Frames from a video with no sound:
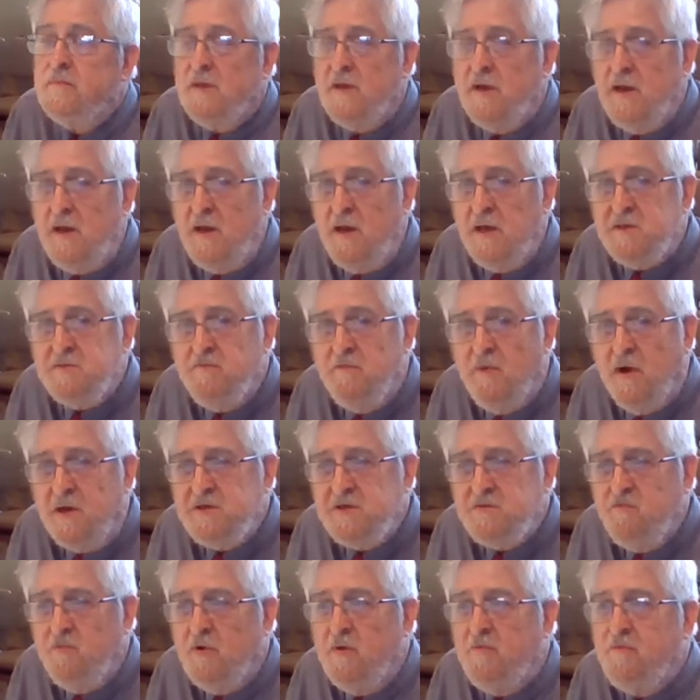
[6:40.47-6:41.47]
It is much
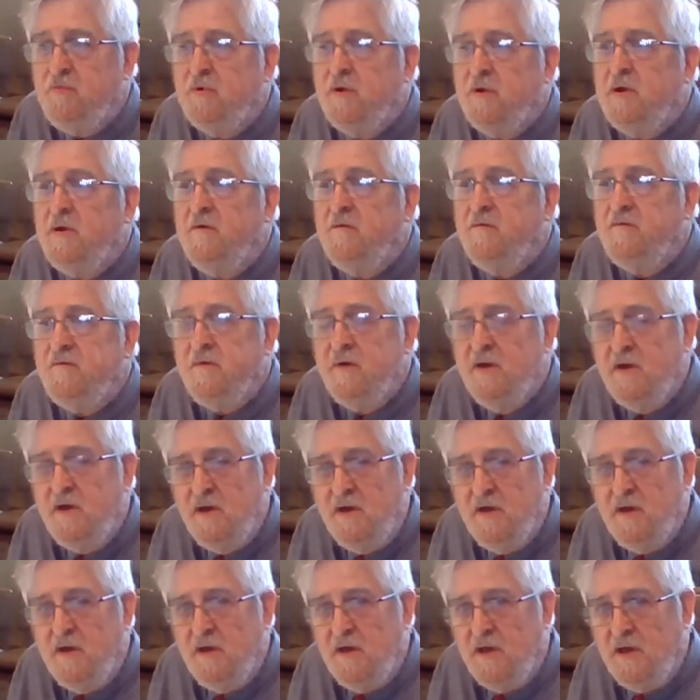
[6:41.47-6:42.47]
more brief.
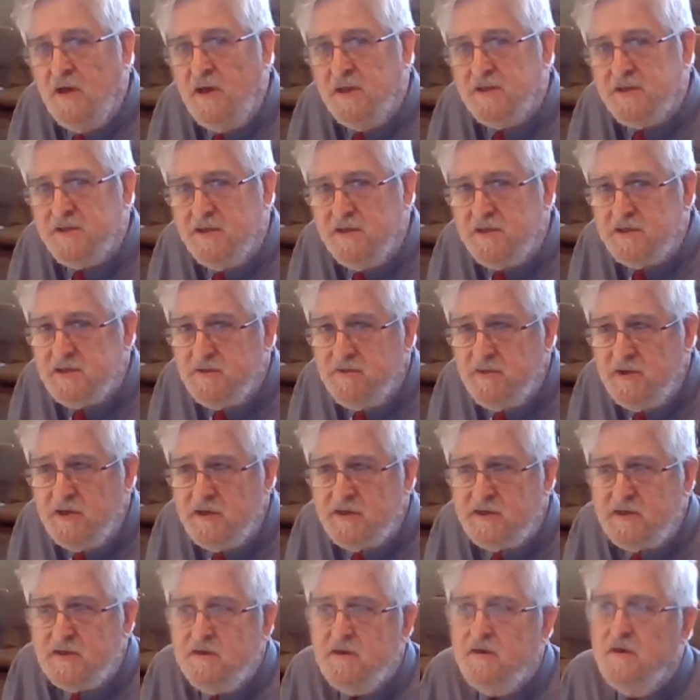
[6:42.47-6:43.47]
It is intimate,